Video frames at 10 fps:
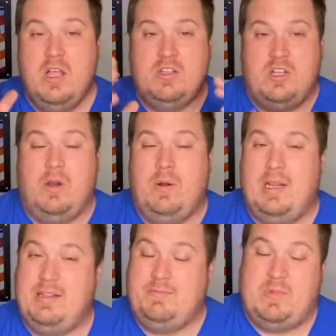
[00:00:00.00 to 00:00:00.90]
So
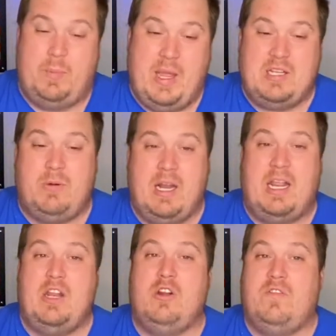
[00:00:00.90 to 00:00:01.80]
the best way to
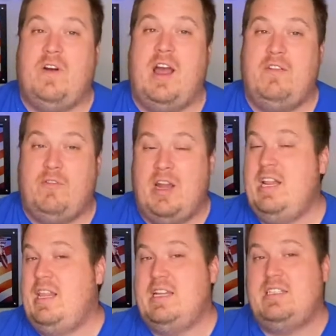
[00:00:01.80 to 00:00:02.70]
get notified for any
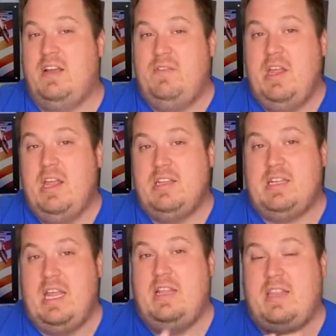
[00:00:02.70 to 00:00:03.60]
of that stuff is to
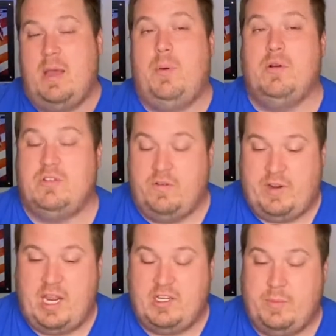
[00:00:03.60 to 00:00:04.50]
hit that post
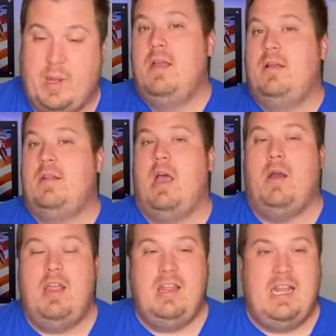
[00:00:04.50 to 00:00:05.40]
notification bell. Now,
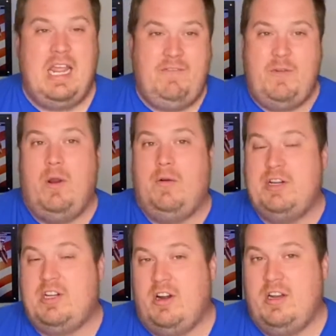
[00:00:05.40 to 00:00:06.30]
if you are
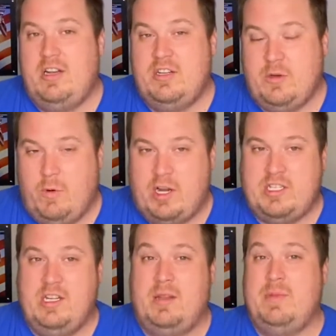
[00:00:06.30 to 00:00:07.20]
returning to watch
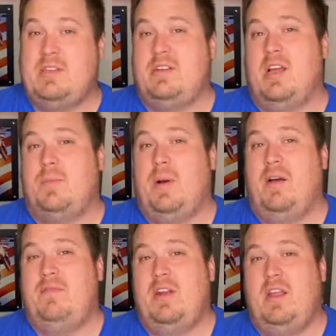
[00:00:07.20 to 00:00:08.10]
another Mr.
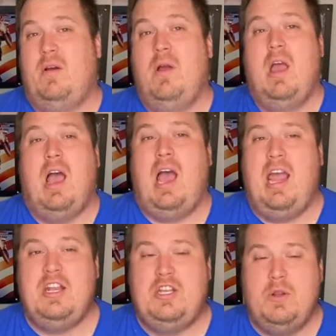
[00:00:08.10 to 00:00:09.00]
Techbot video,
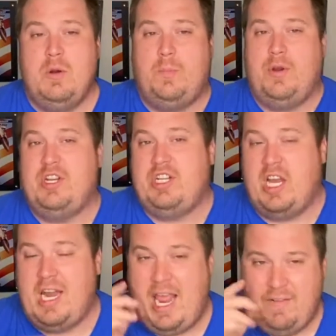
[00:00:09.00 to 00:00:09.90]
I do
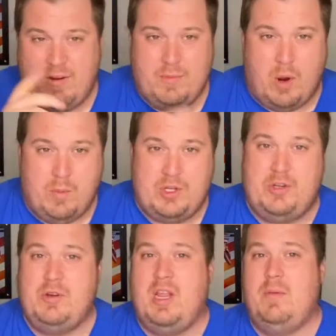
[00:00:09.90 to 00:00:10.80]
appreciate every moment
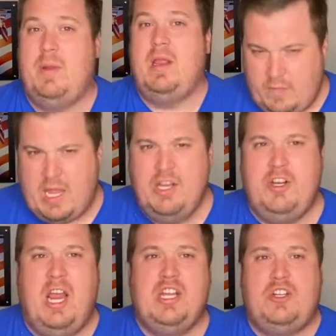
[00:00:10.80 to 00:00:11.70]
you give me and
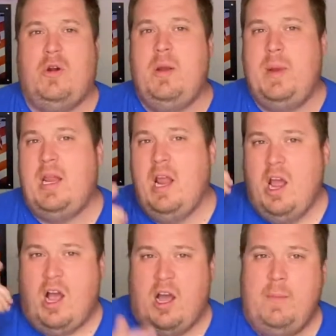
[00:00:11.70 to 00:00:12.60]
you guys join me
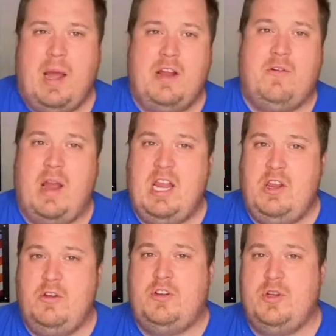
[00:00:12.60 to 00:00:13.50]
on my great
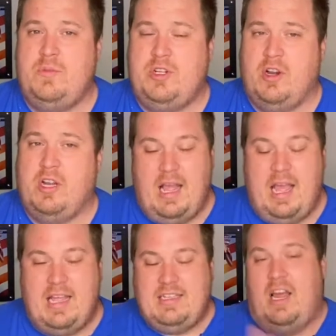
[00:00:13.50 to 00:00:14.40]
YouTube journey.
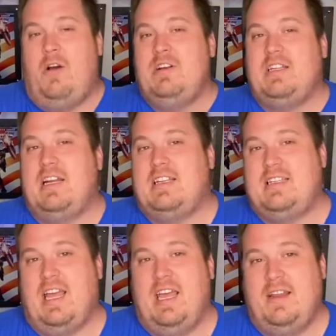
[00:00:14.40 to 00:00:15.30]
As I always like to
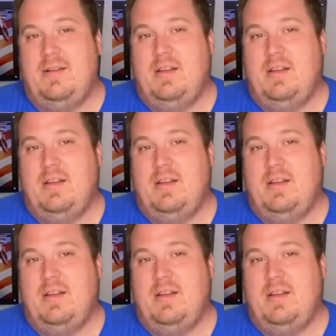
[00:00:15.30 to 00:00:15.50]
say,